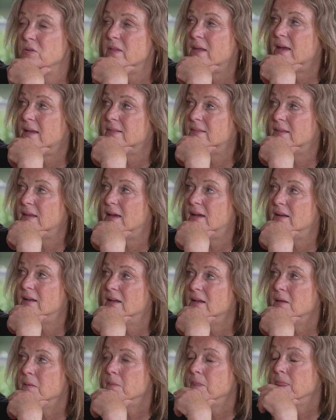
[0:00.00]
that
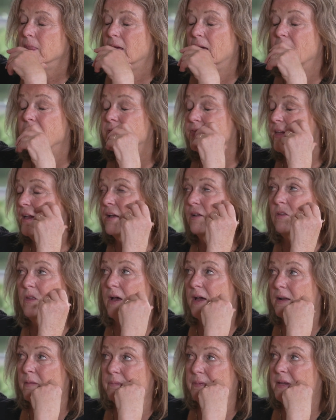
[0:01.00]
I think a
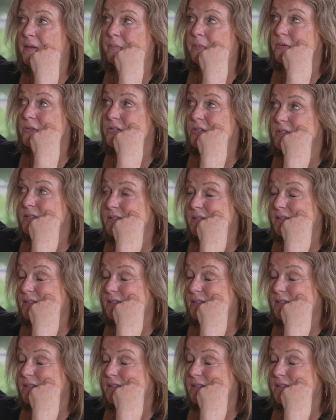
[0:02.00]
lot of people just